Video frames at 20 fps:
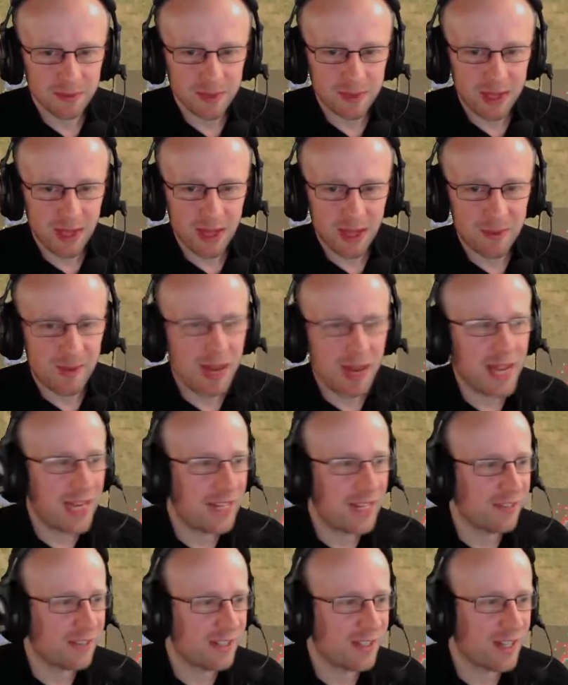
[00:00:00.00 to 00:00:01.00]
I might
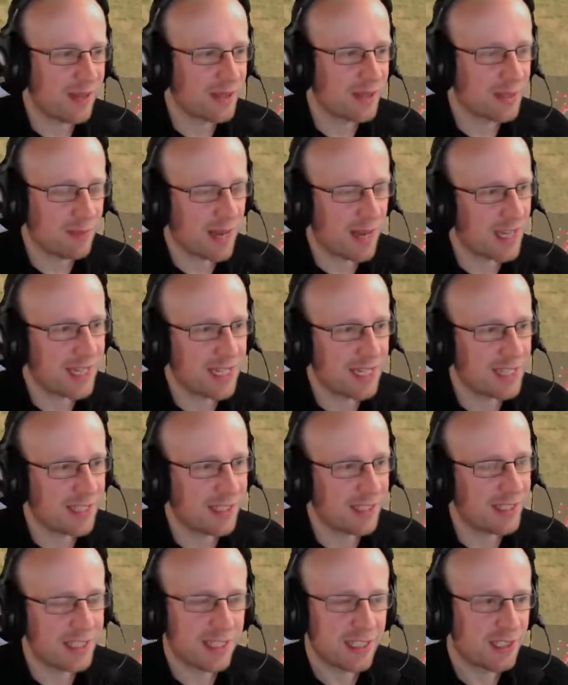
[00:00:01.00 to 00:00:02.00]
even go Spanish in
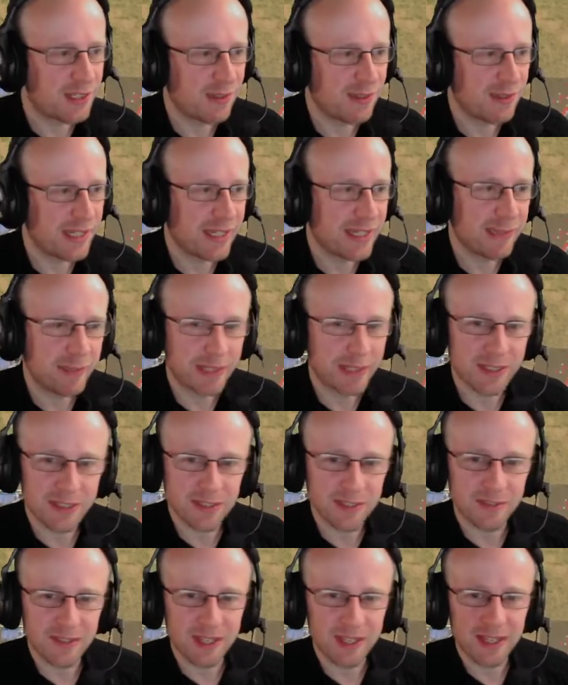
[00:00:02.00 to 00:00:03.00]
a digital league because
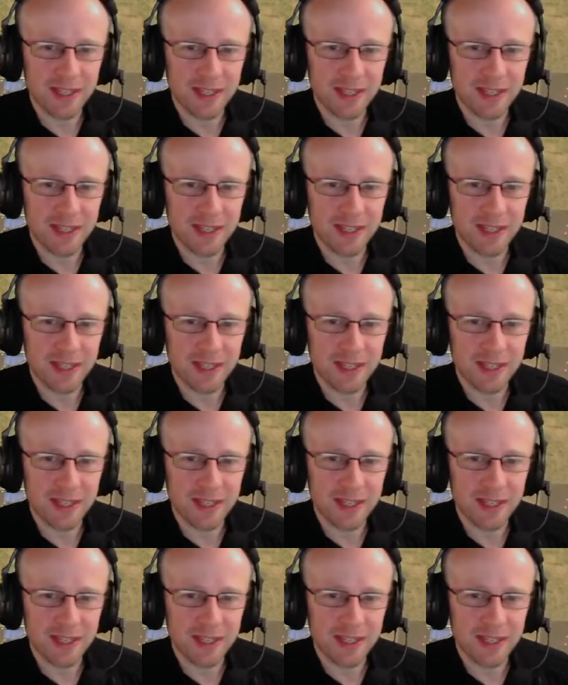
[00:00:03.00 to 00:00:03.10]
of it.